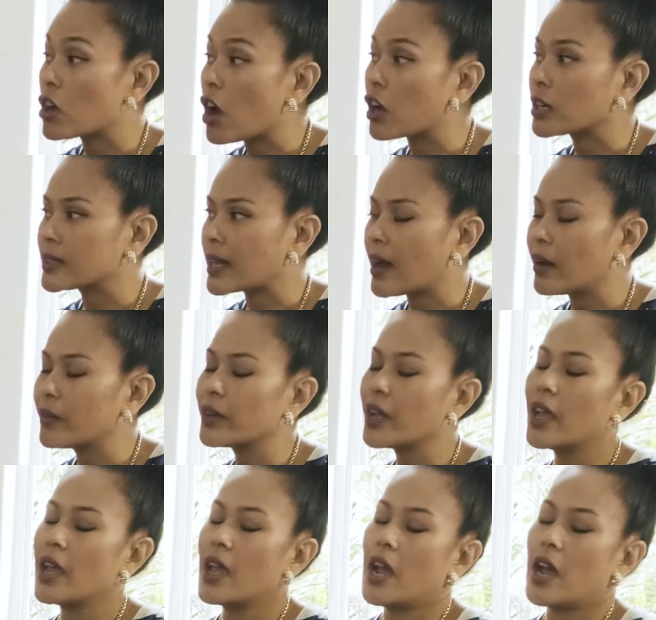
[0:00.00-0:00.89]

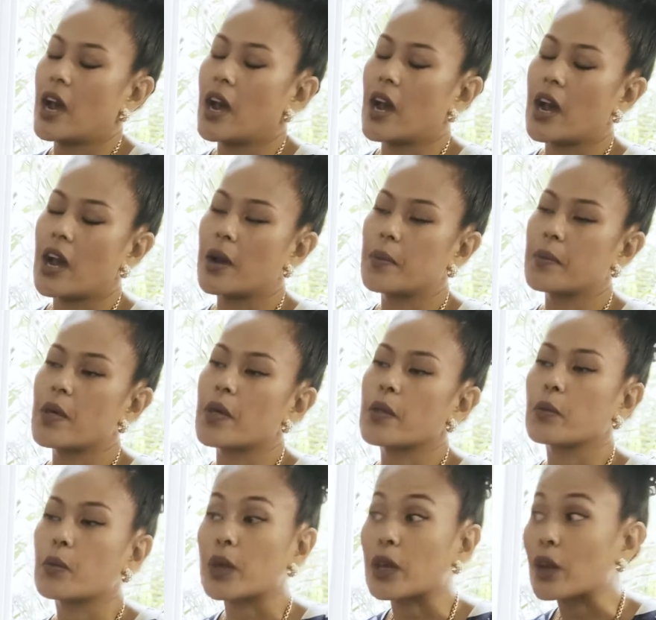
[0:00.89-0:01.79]
lockdown,
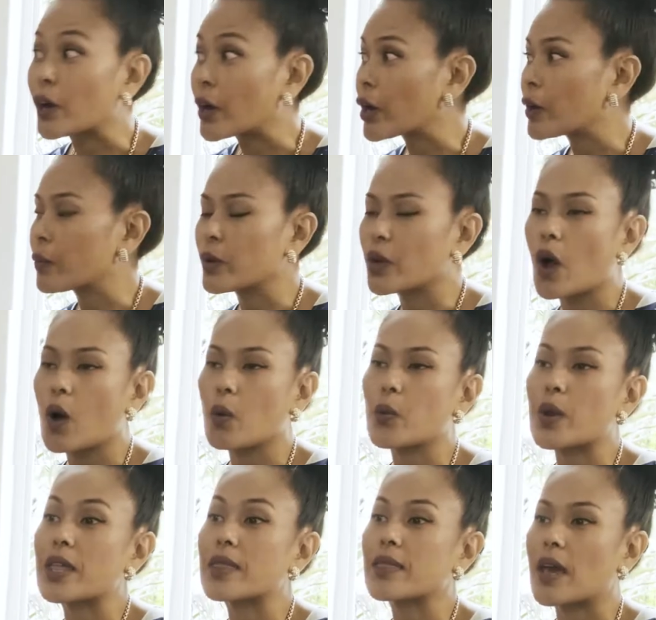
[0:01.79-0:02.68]
mm-hmm. we
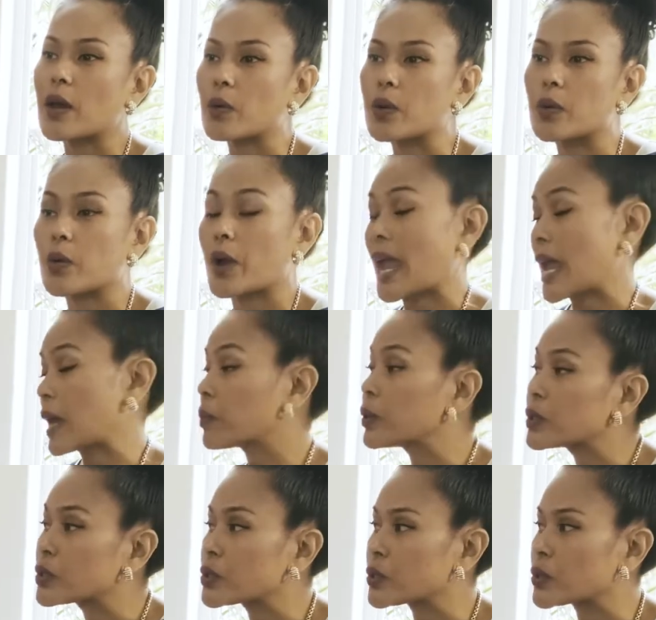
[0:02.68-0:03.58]
got wind that we were
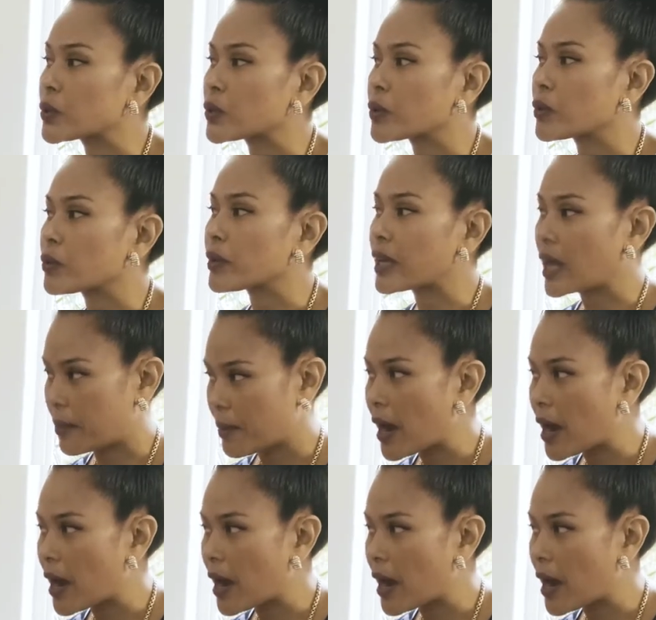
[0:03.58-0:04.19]
able to get